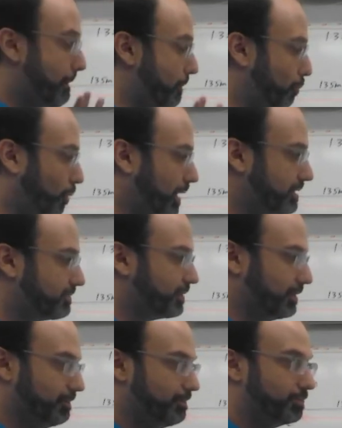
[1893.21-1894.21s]
One of
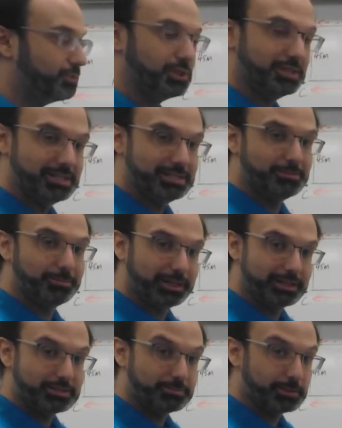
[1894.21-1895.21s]
them, the
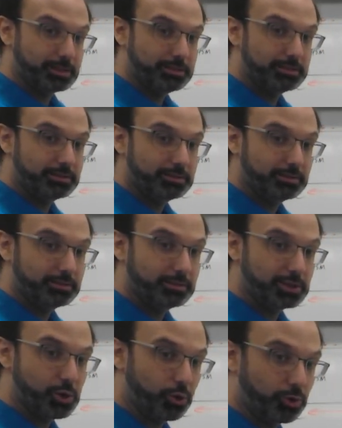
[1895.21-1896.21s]
displacement,
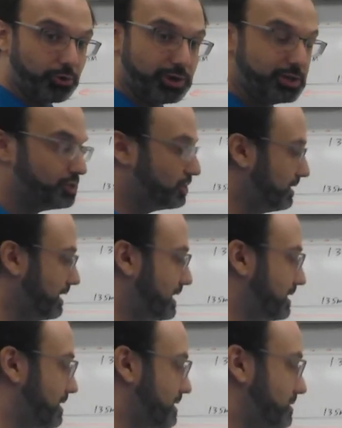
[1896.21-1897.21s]
the orange
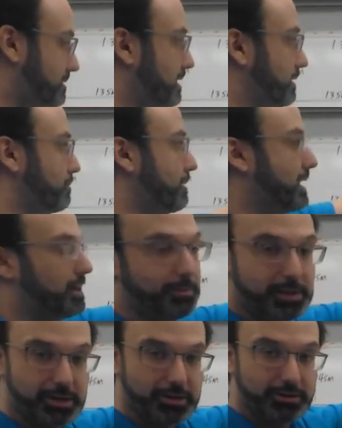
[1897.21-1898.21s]
and this red up
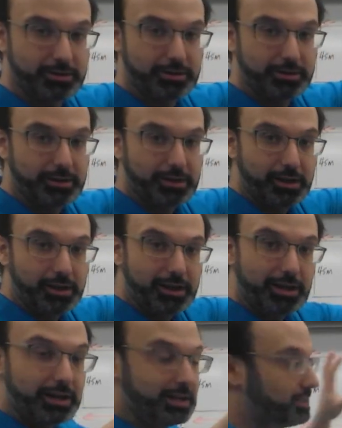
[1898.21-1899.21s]
here,
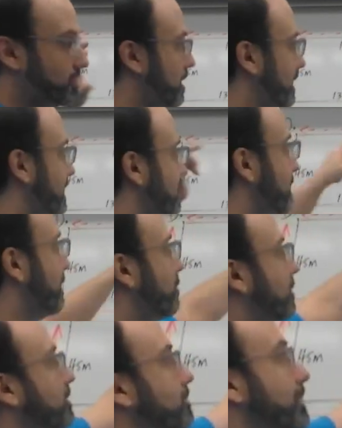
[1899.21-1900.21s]
is talking about going from